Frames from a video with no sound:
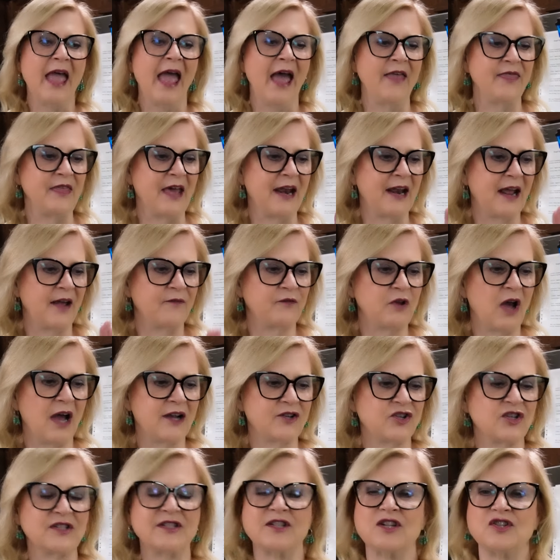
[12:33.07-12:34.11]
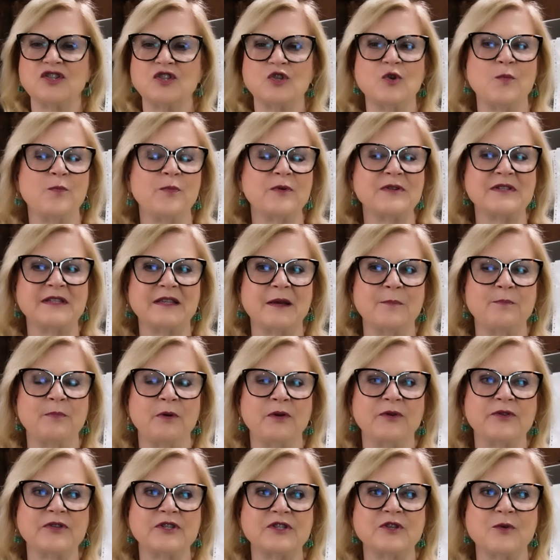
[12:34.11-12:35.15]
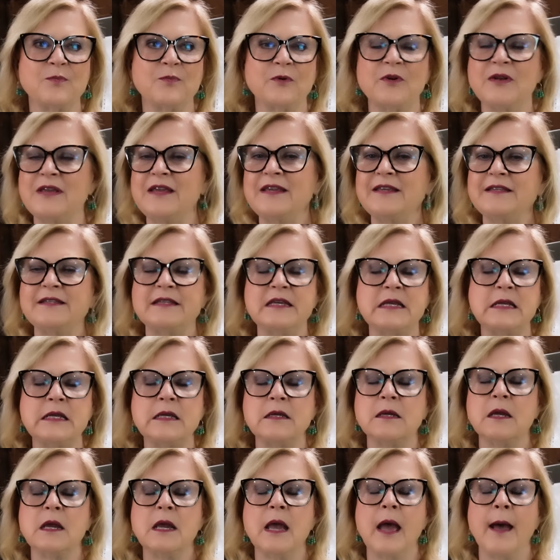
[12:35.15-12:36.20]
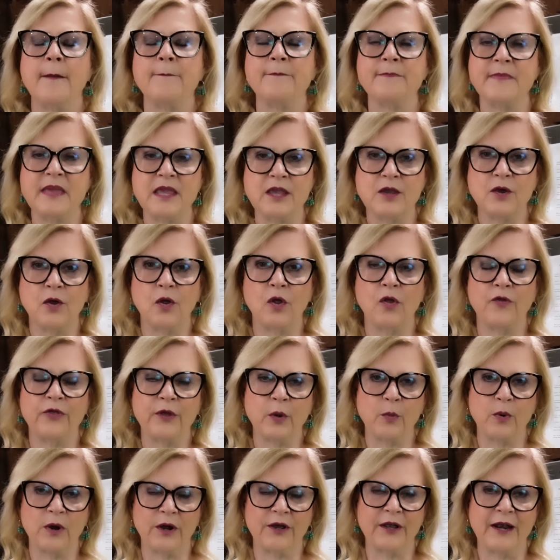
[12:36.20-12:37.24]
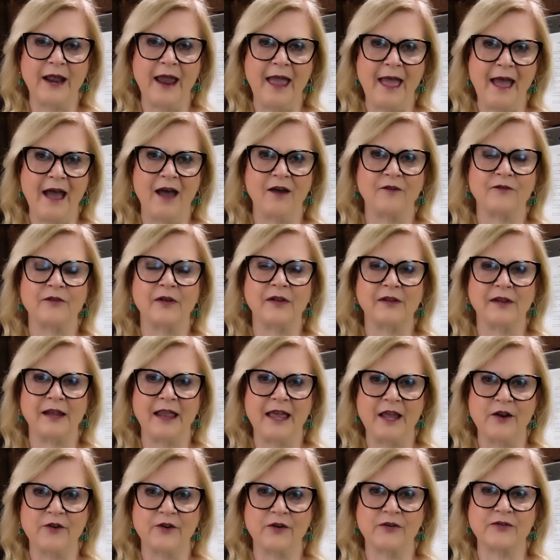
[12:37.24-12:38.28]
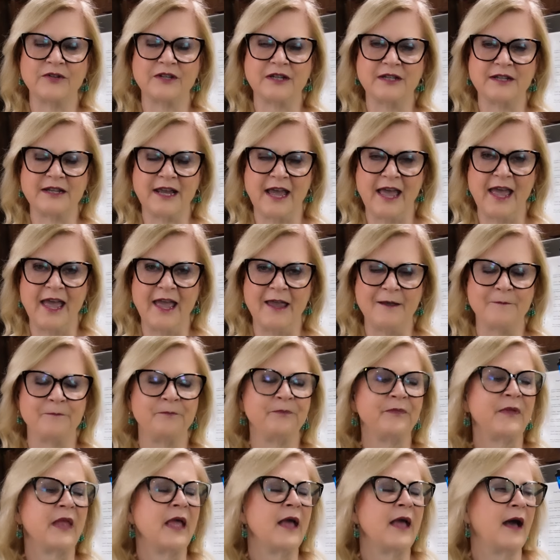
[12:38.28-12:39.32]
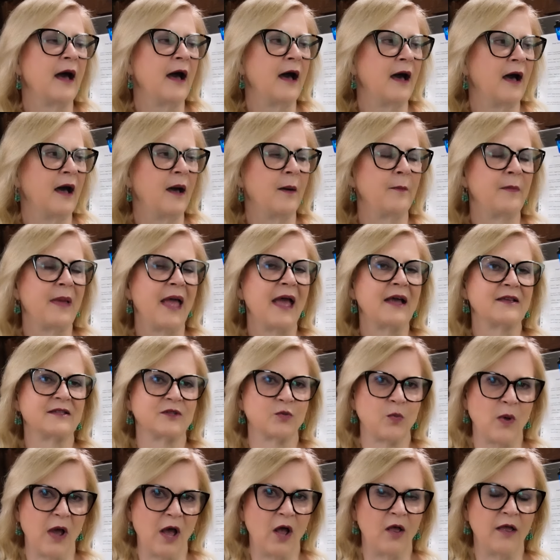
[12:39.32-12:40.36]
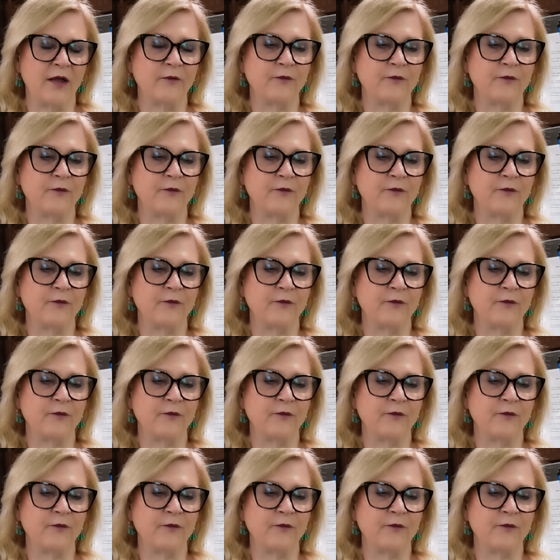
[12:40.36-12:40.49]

And then I've got just a super simple, super easy meal that we're gonna have later today um, as well.